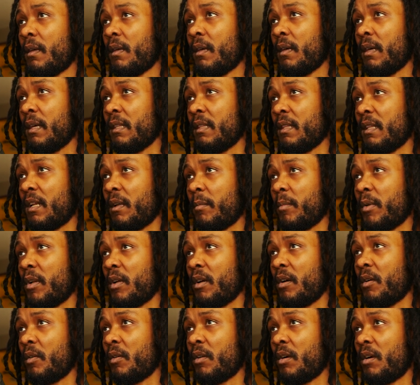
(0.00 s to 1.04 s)
And then I'm gonna
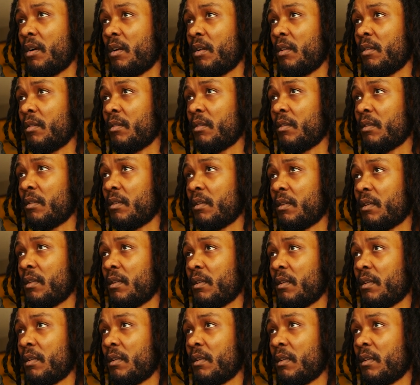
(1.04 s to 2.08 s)
hold Alt,
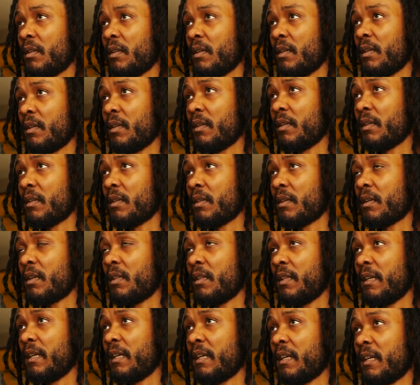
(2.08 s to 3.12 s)

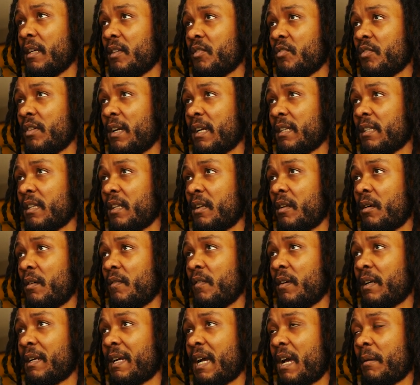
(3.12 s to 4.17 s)
click and drag that
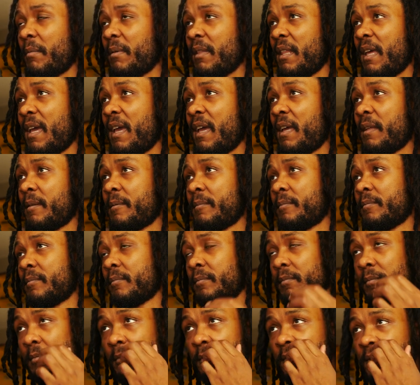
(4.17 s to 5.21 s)
over, copy that.
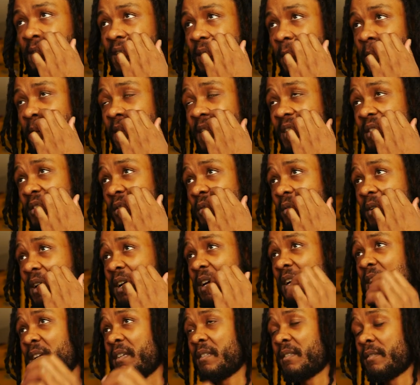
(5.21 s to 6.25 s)
Now we got two
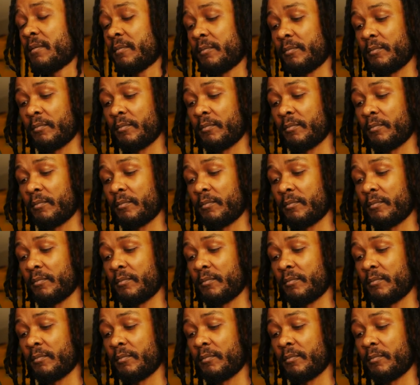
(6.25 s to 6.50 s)
eyes.